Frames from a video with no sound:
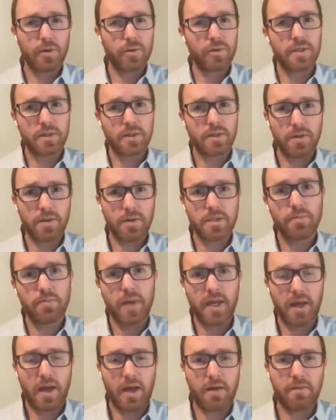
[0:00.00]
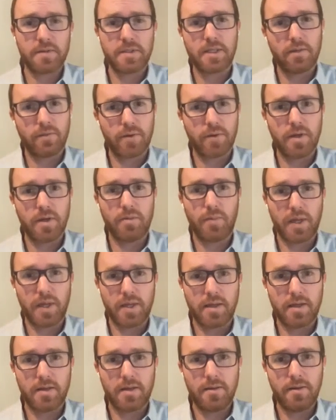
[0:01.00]
other adults may have a different
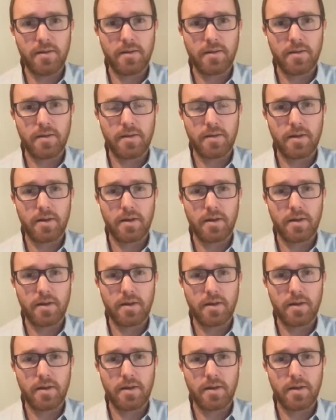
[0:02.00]
opinion